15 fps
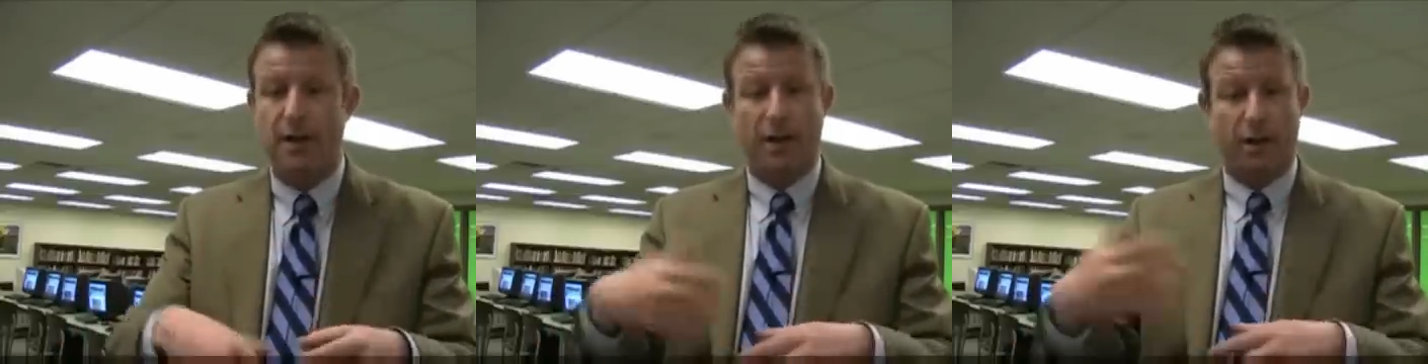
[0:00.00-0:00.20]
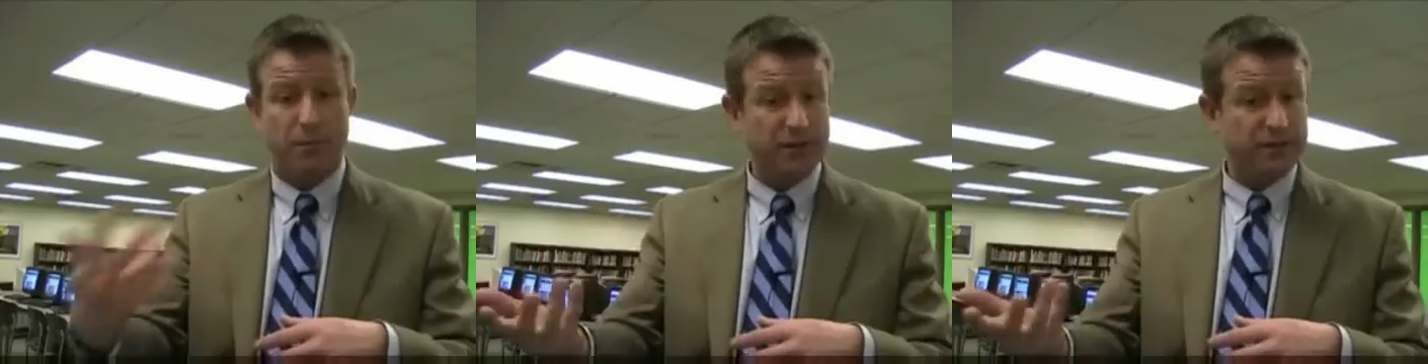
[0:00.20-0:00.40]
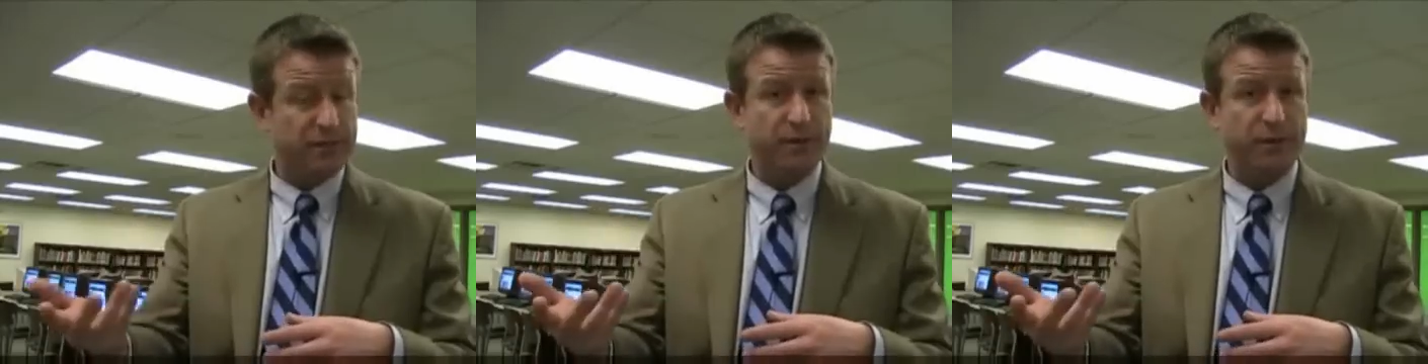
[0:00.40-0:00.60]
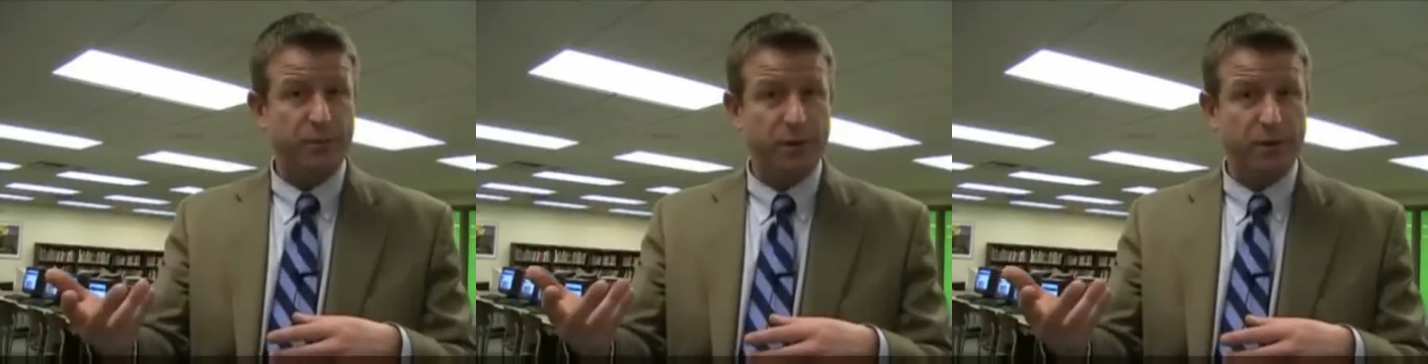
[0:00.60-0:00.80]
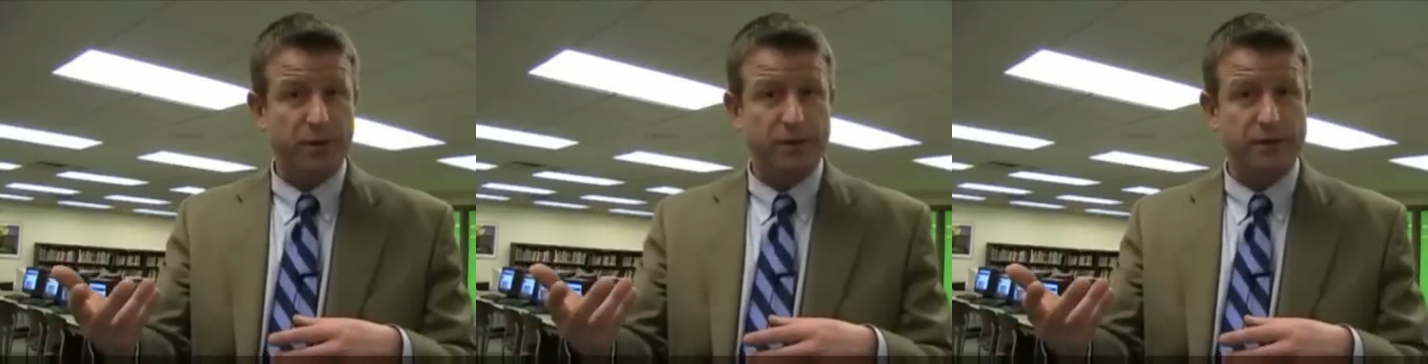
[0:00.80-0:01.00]
A bunch of
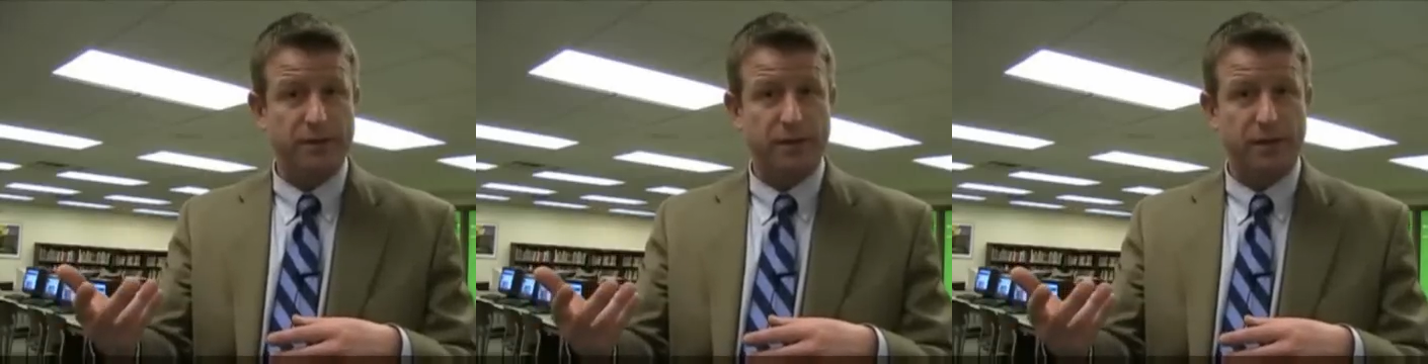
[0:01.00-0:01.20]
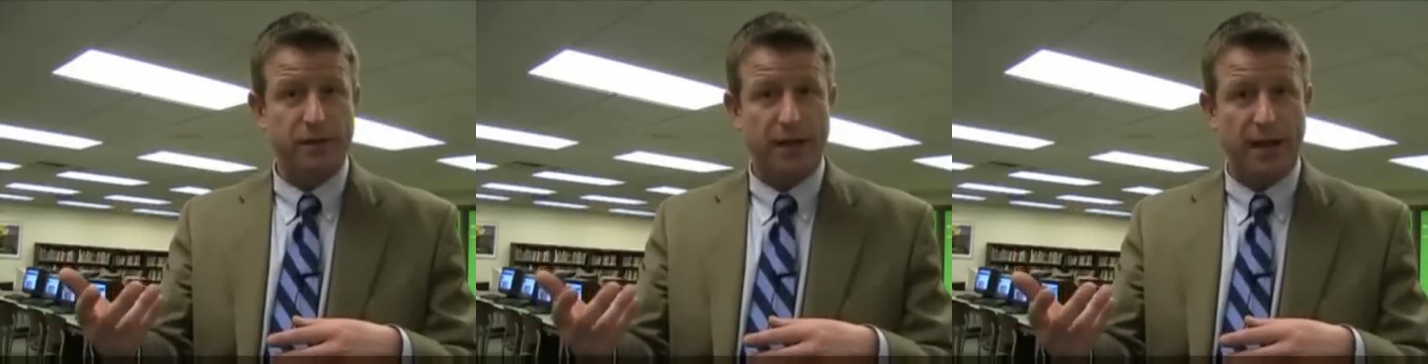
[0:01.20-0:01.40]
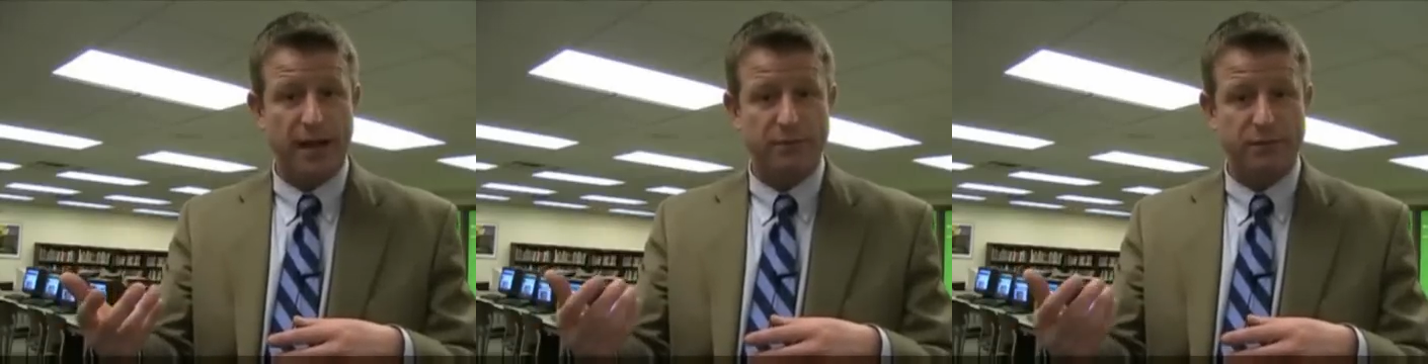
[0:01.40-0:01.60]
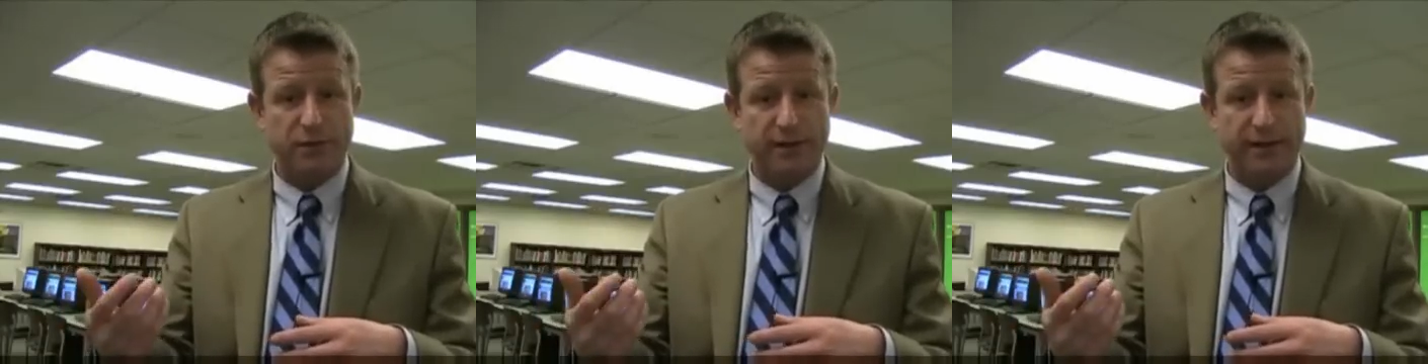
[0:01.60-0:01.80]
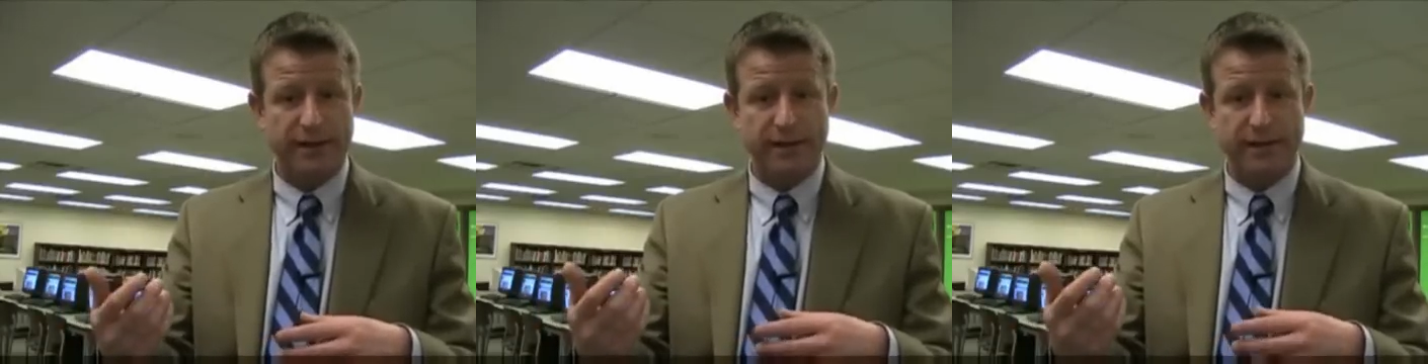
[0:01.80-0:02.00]
computers in the
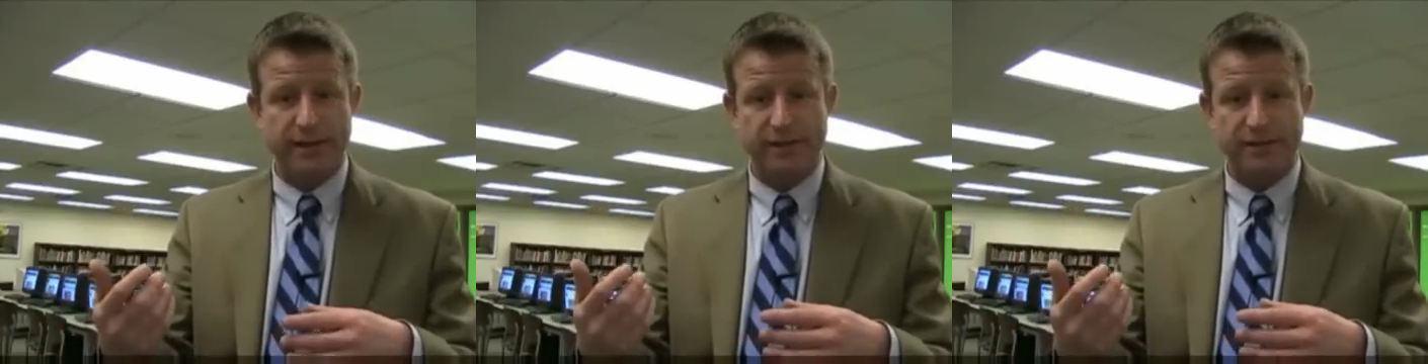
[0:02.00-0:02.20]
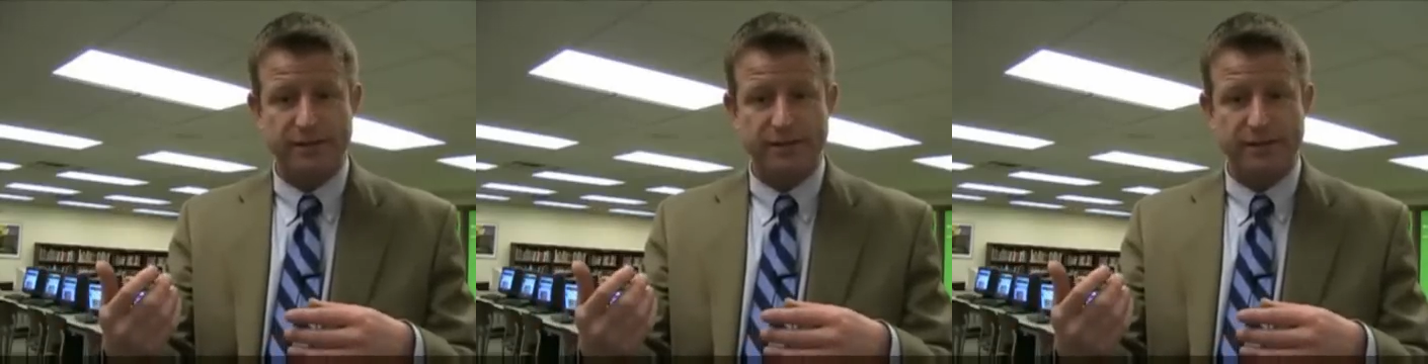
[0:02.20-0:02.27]
library that